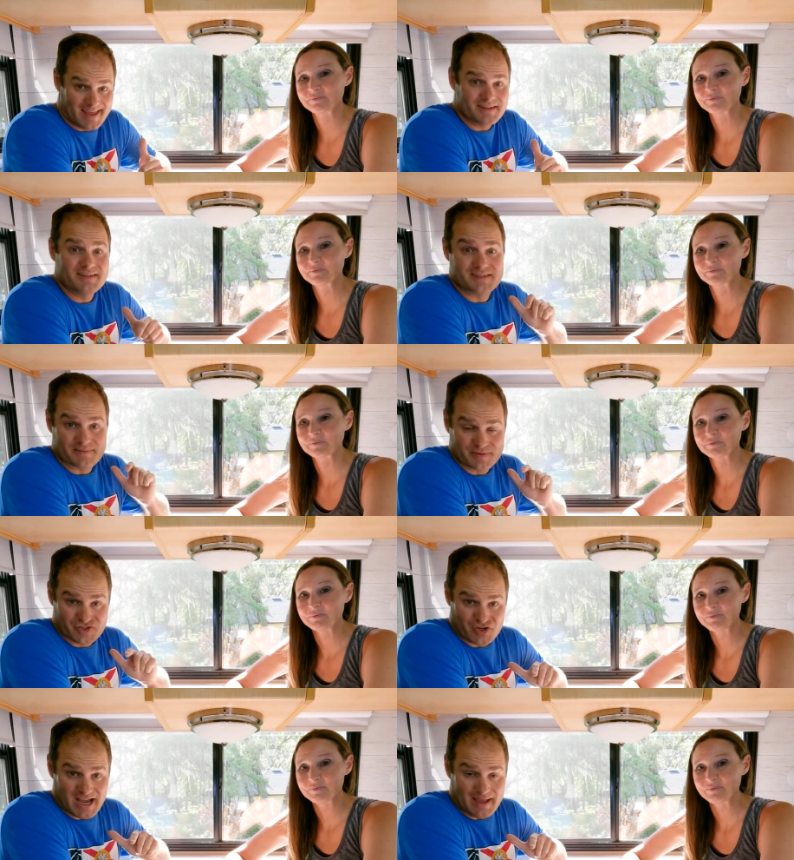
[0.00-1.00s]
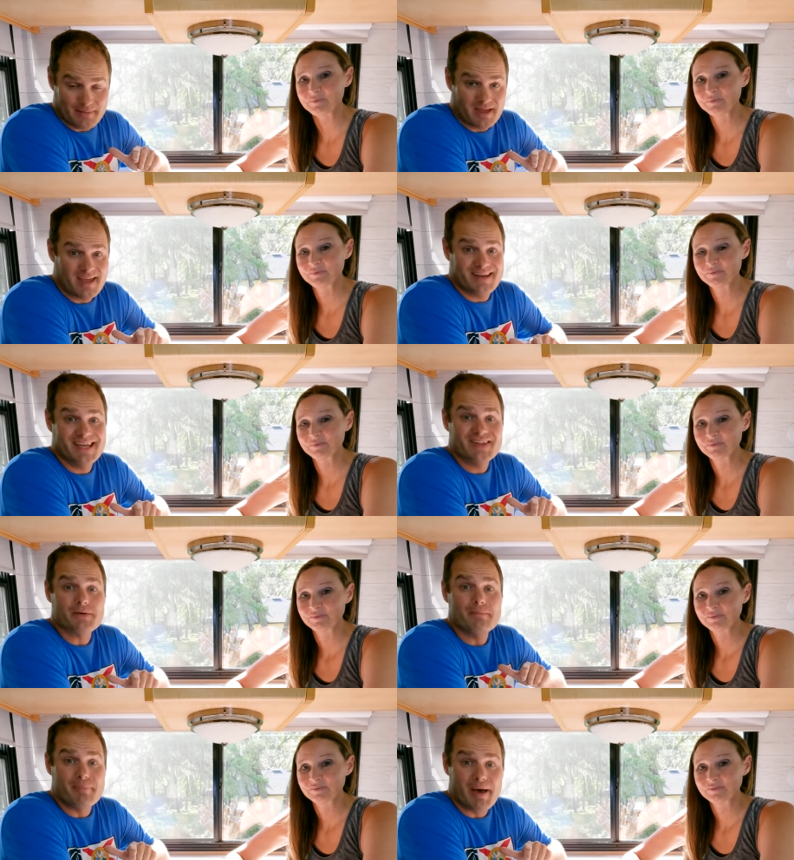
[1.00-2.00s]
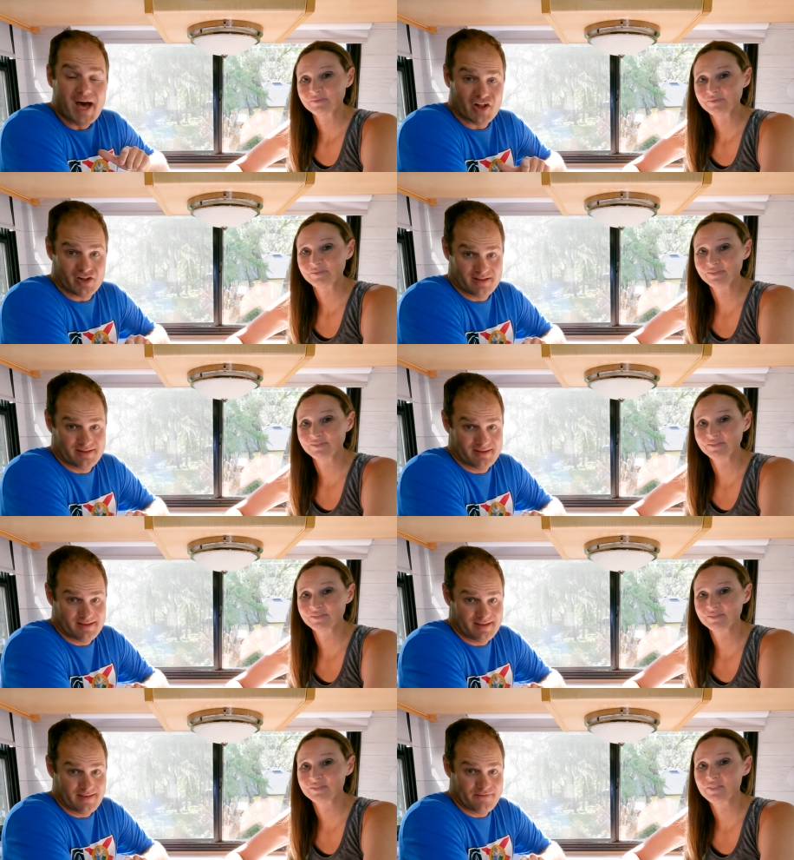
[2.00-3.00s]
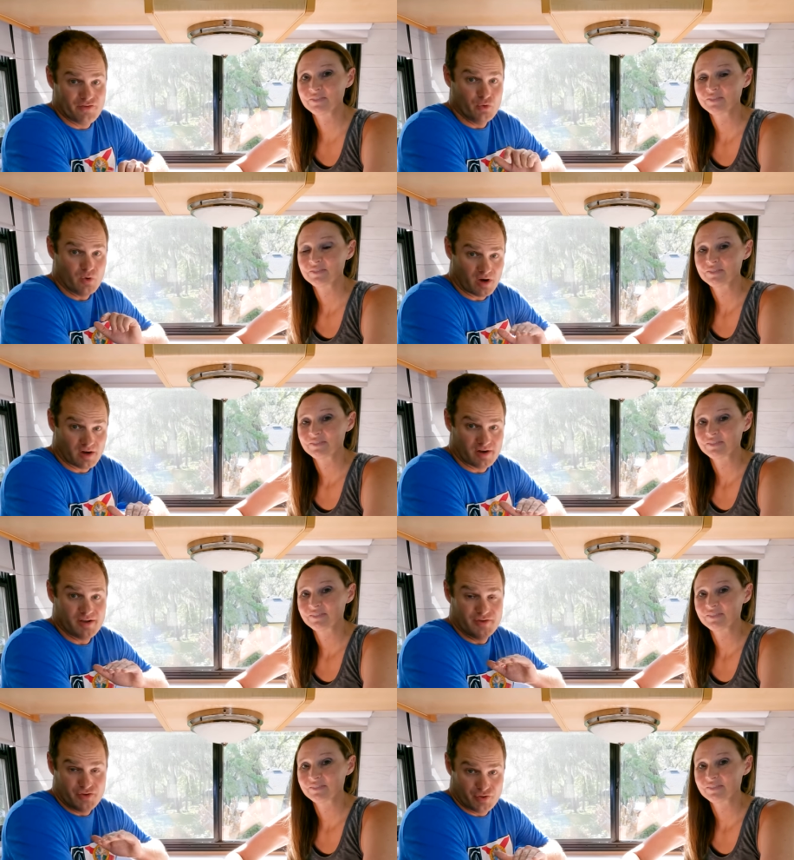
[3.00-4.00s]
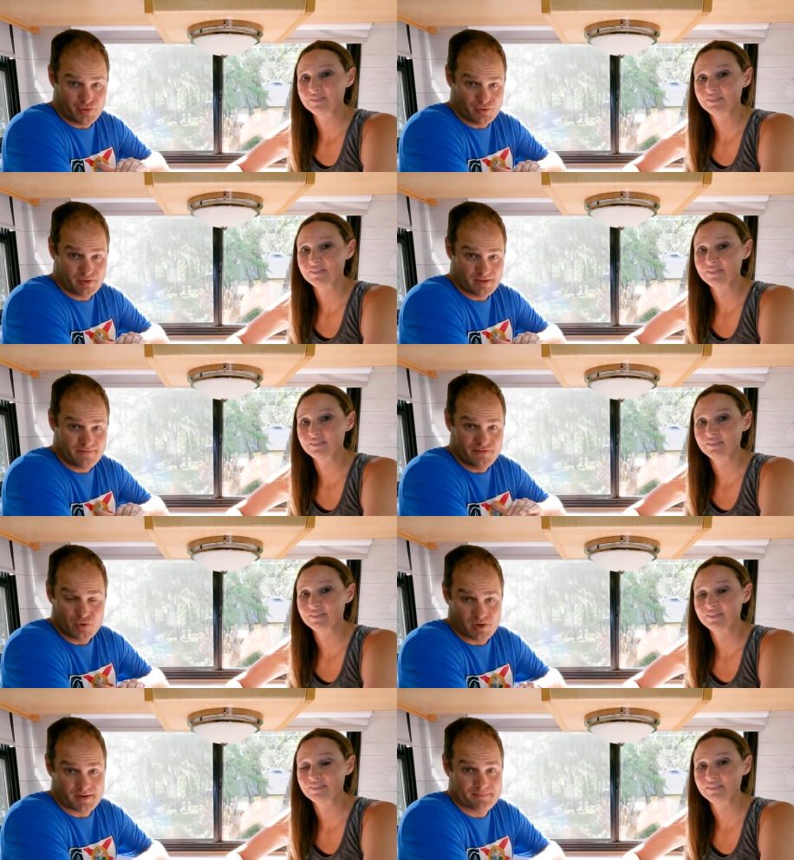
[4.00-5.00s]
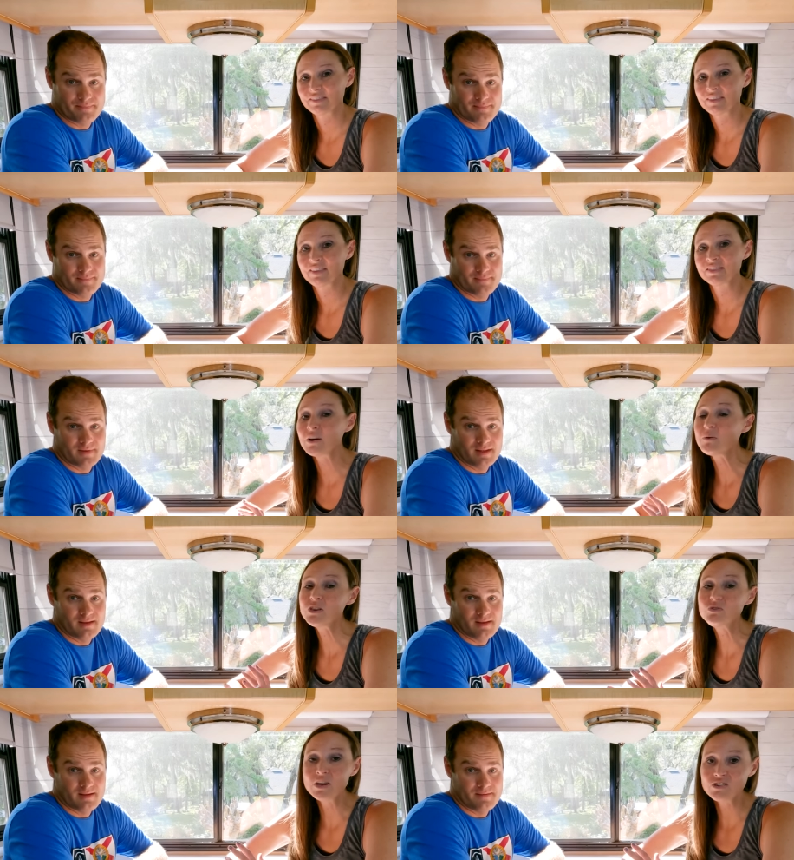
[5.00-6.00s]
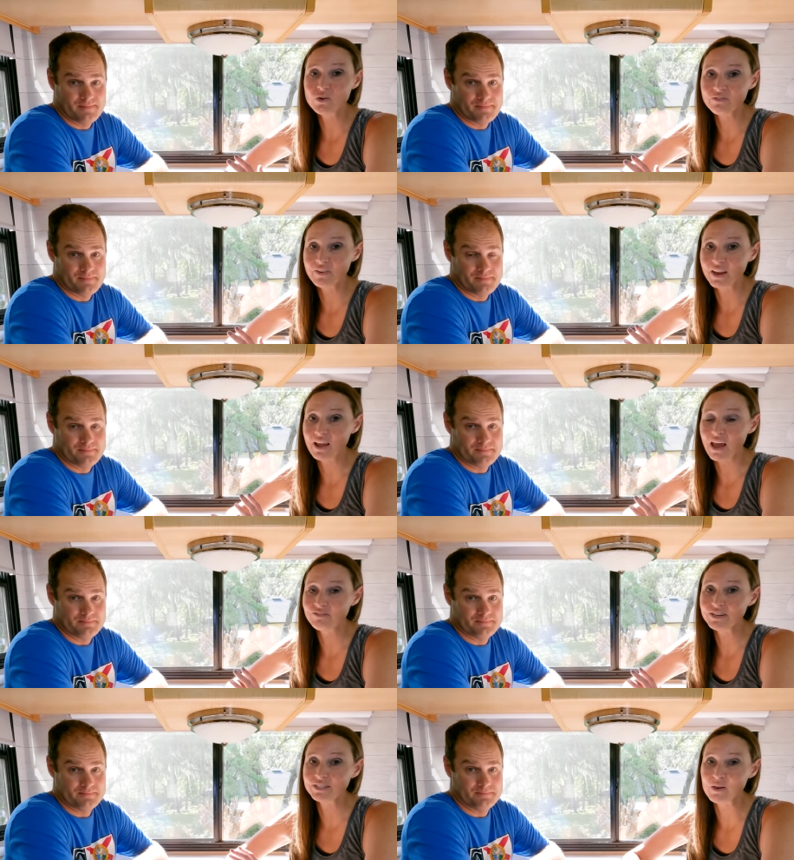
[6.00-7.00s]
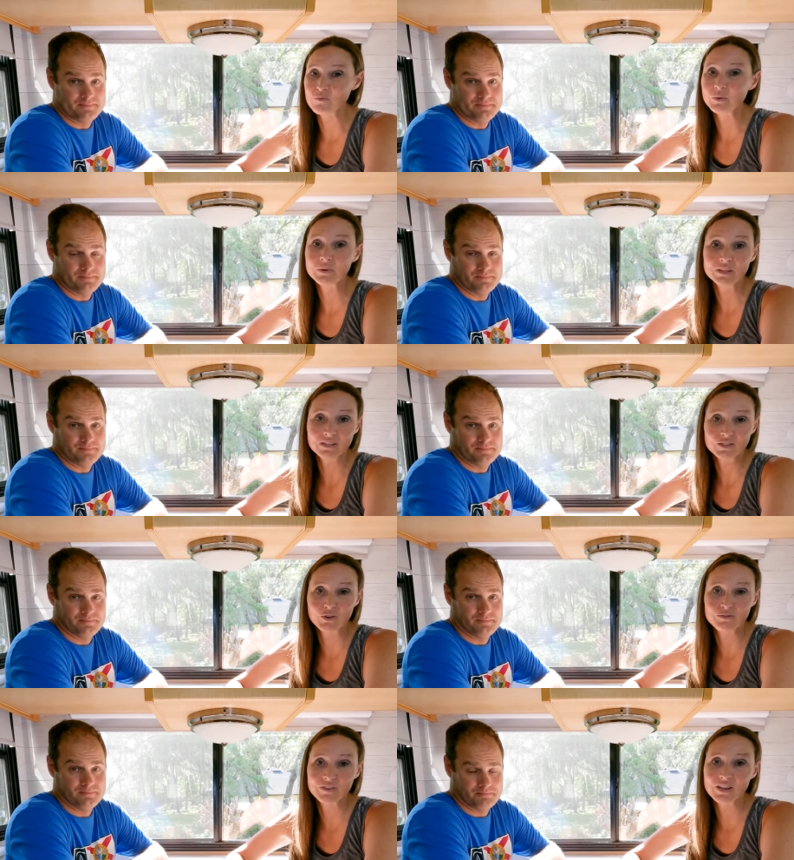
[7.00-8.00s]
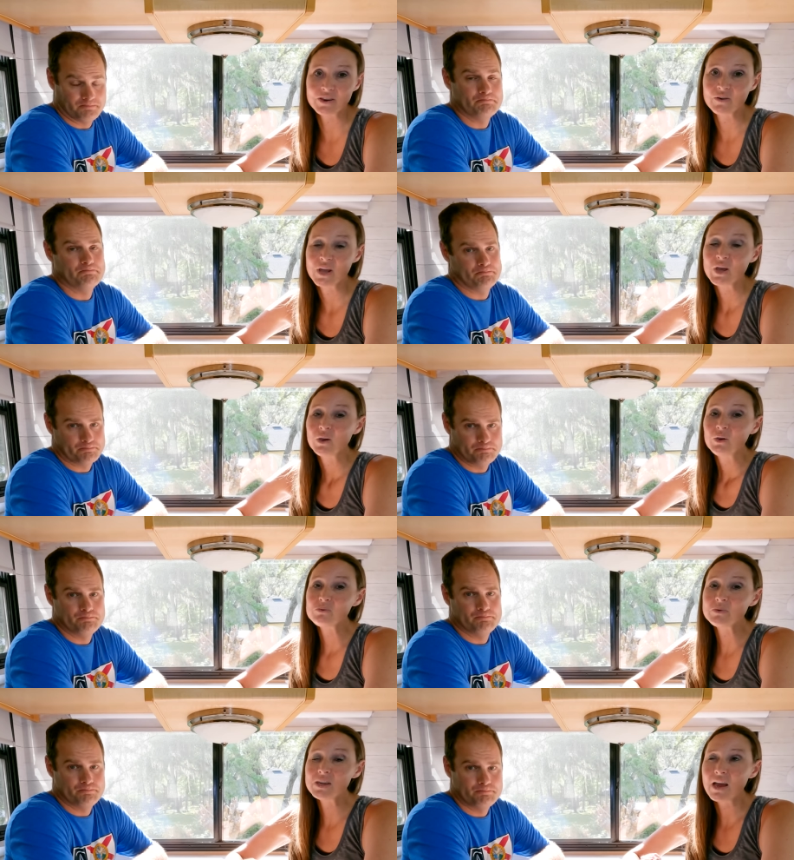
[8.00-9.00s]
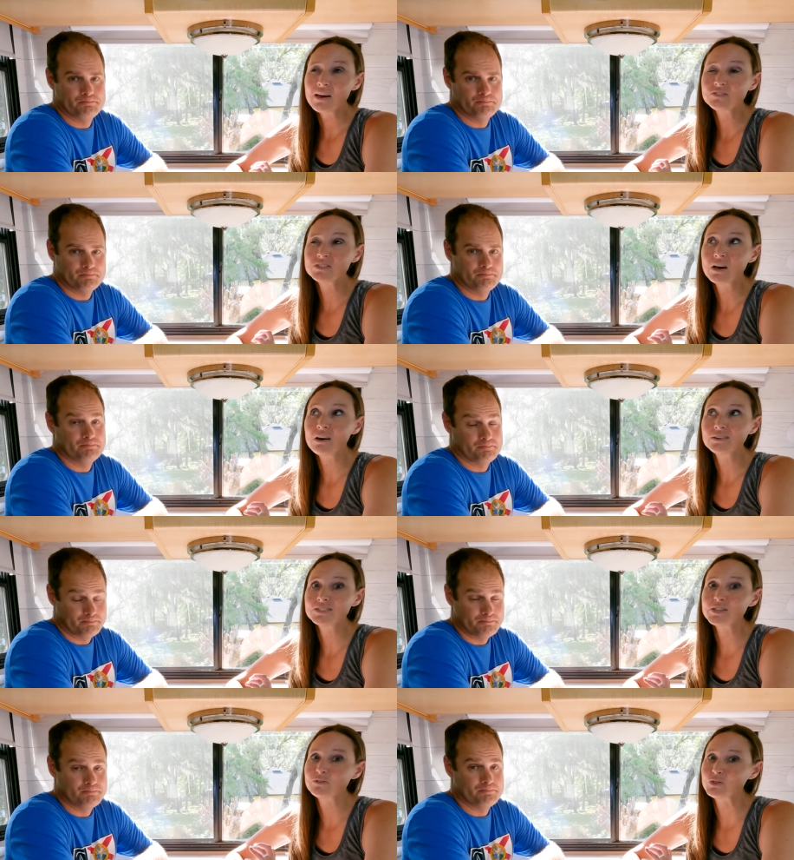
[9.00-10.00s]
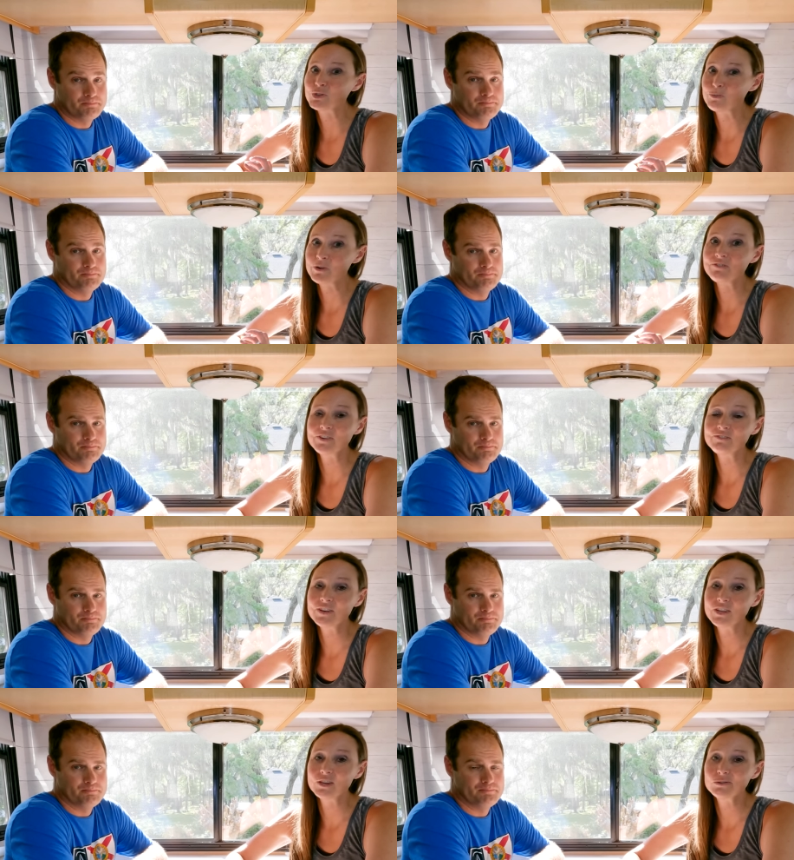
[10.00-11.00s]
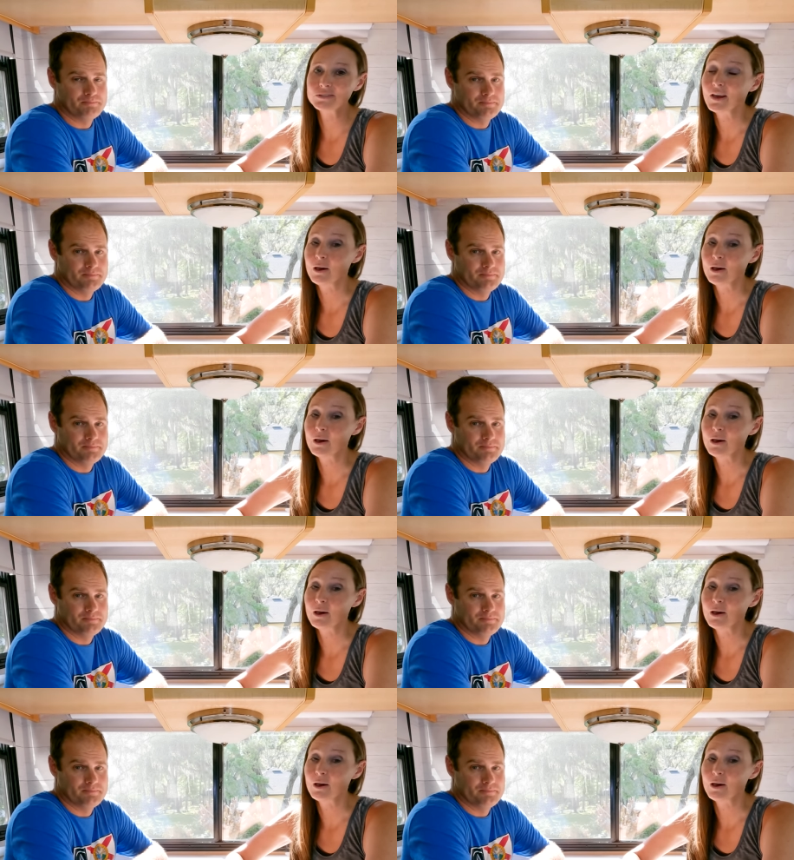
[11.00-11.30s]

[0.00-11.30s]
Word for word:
Speaker 1: and subscribe and hit the bell if you are a new viewer.
Speaker 2: That way you get notified every time we release a new video. We have tons of super fun videos